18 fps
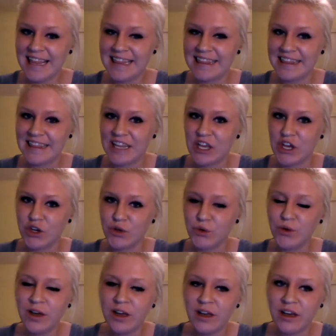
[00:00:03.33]

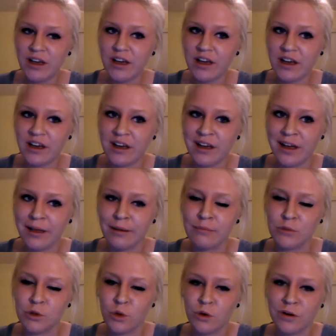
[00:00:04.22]
Hello,
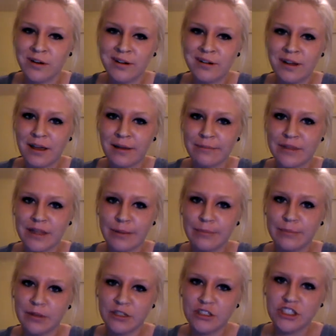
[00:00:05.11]
I'm Lauren. I'm
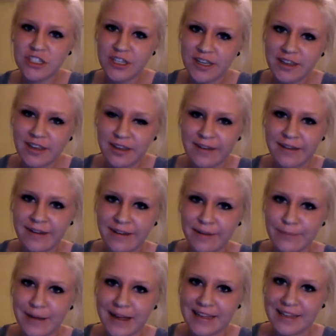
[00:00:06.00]
that blonde chick.
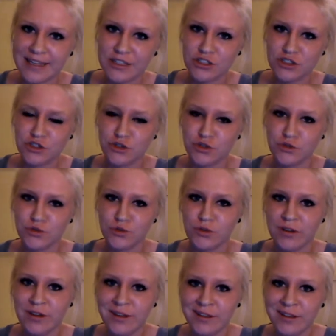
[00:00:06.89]
I like
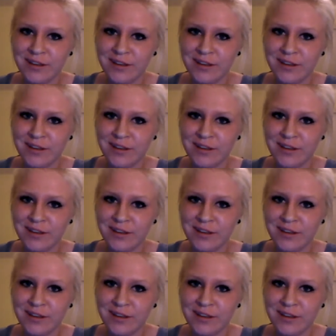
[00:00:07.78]
to